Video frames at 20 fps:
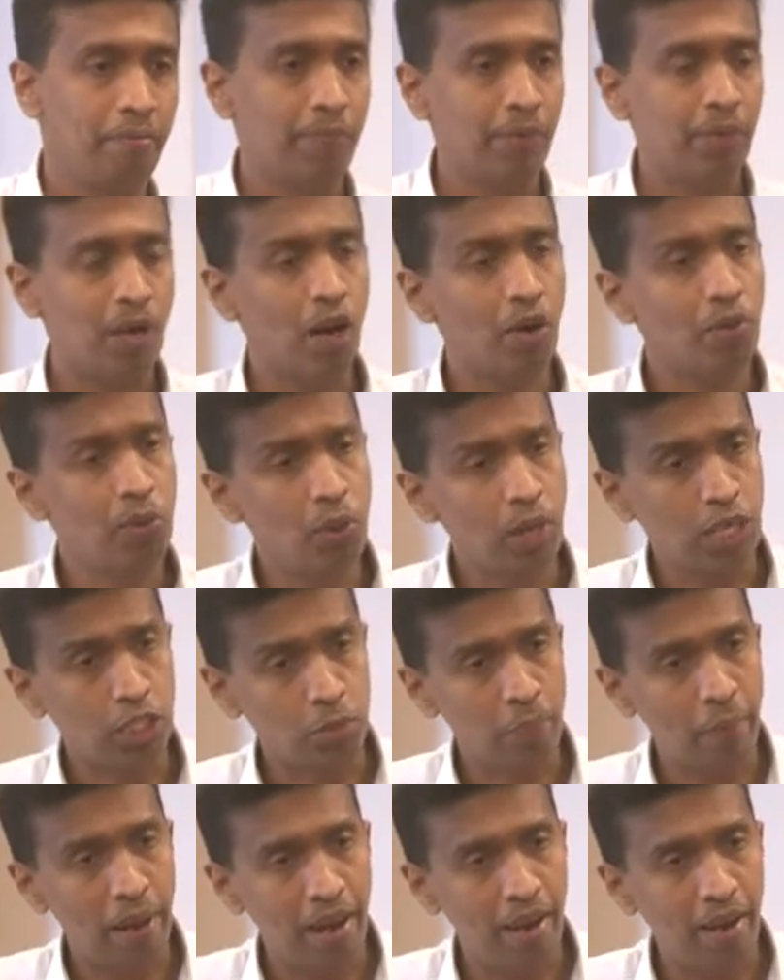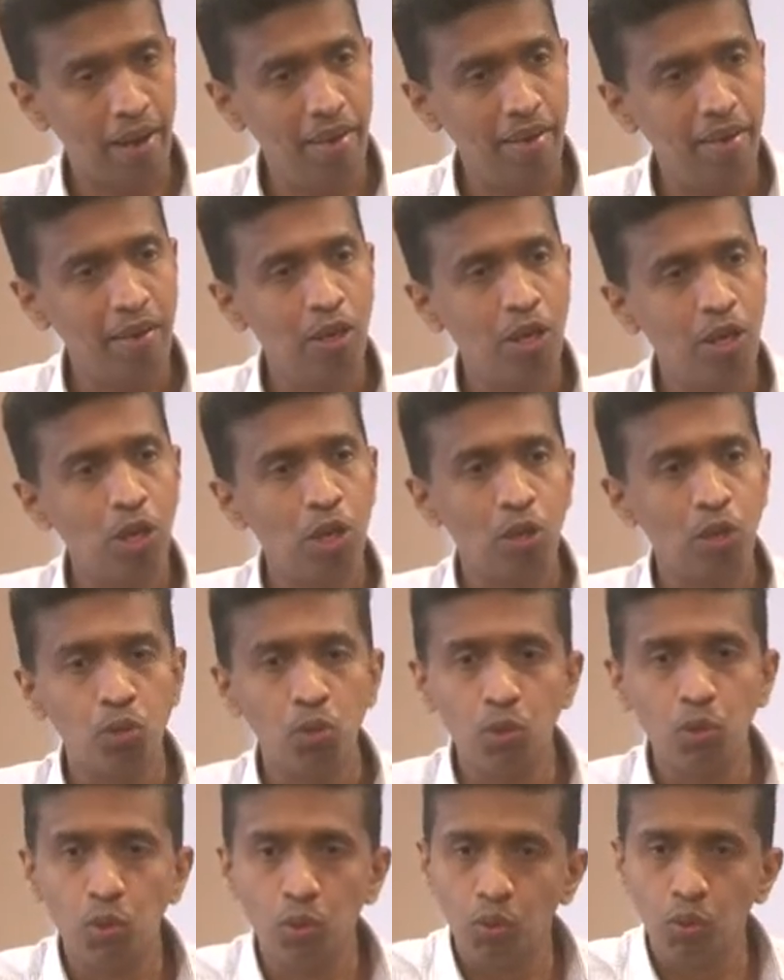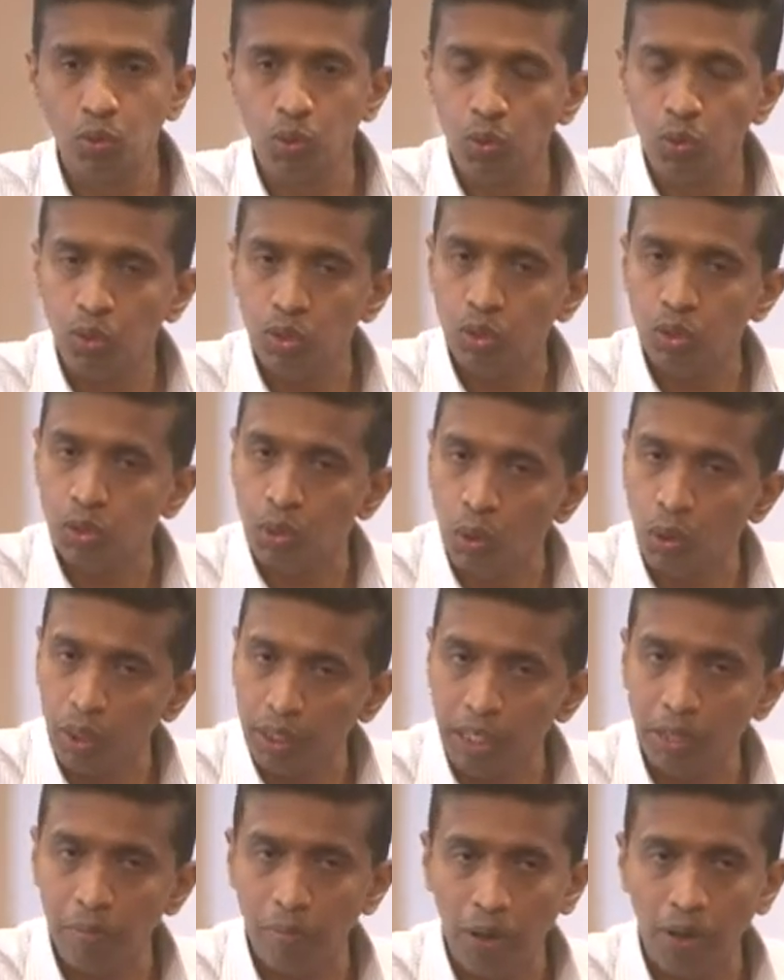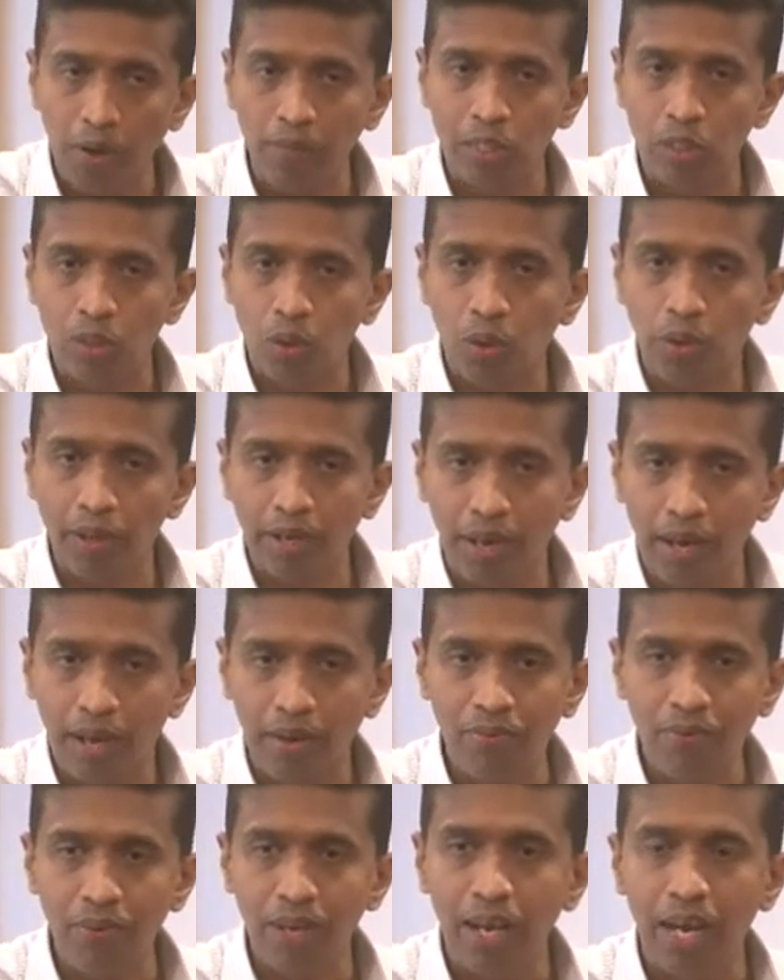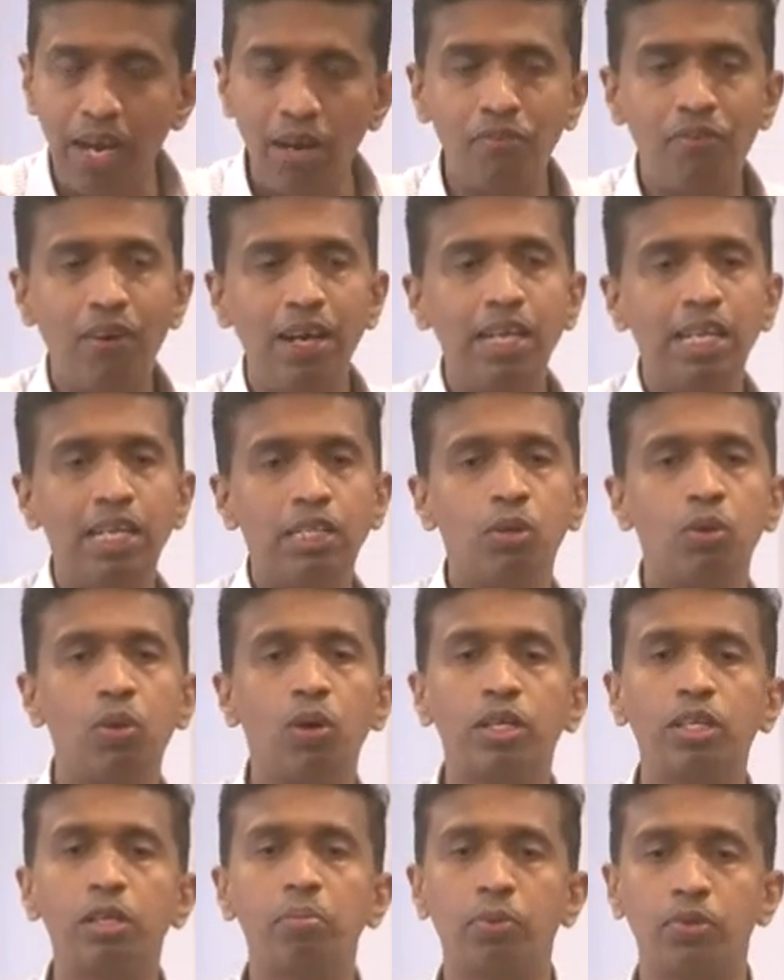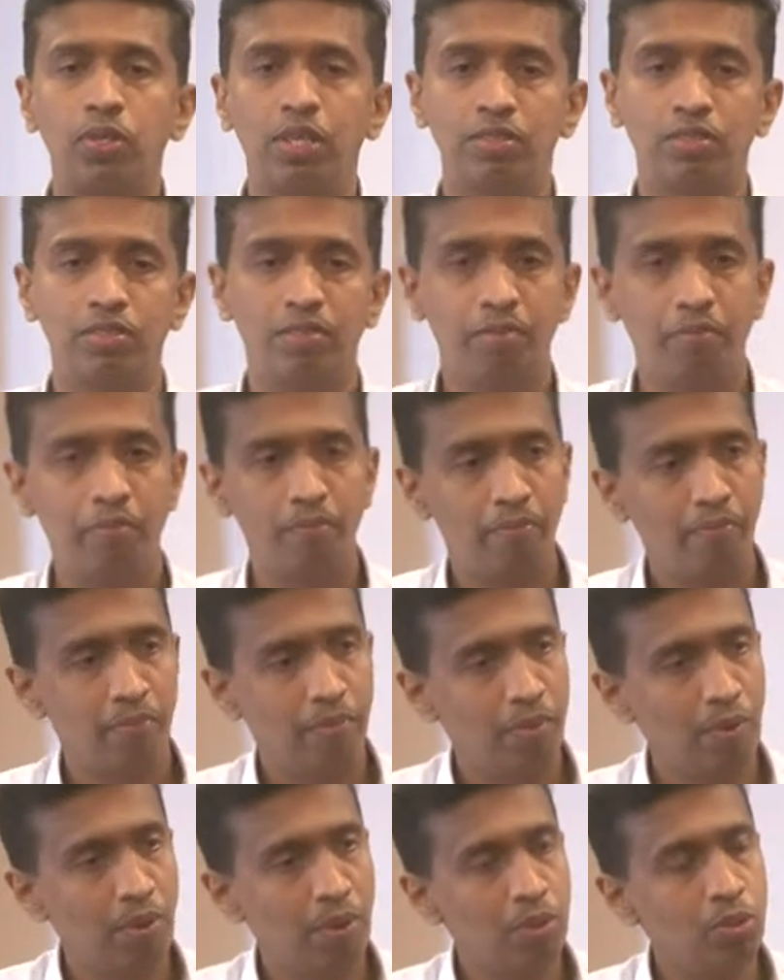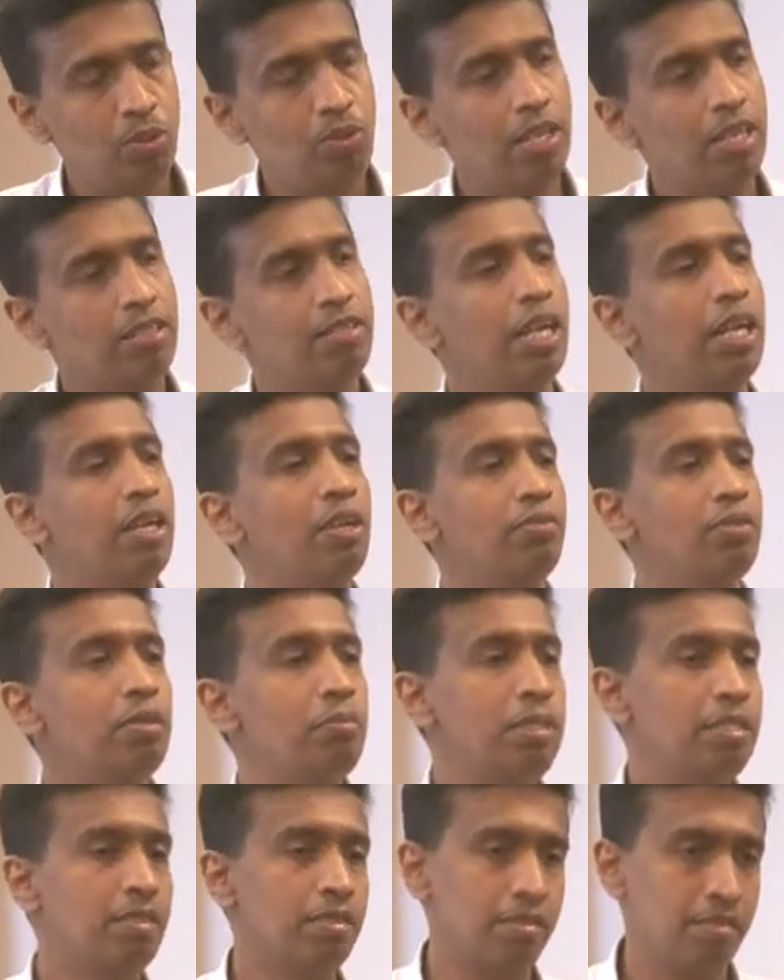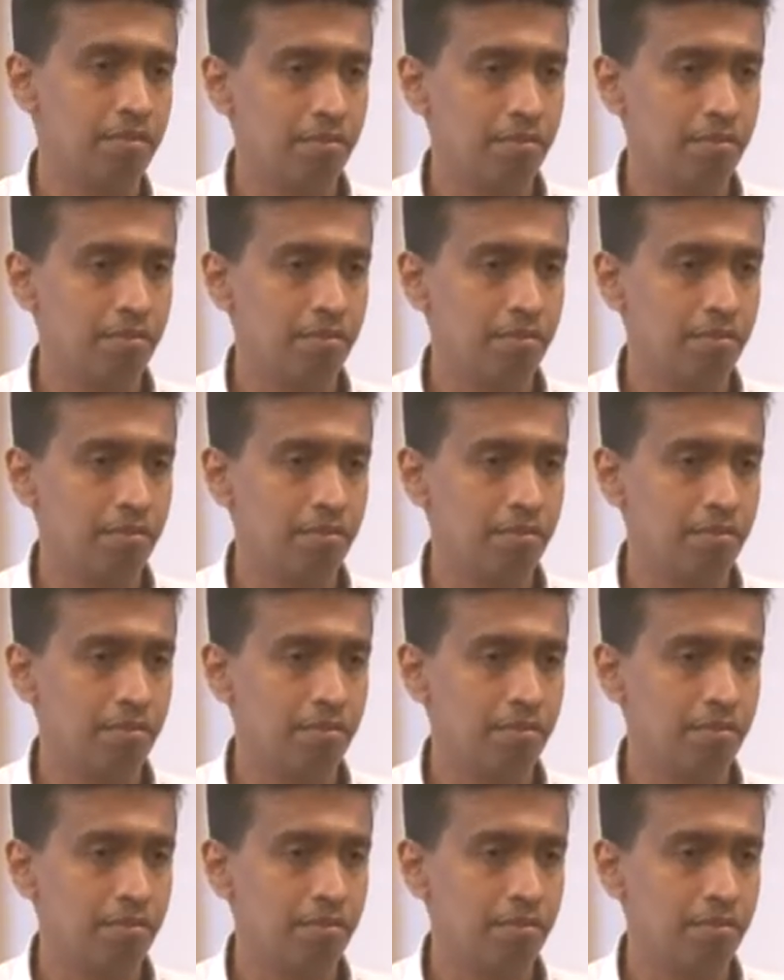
How you expand? You use short-term borrowings, overdraft, and finance long-term projects. So that's the end of the business.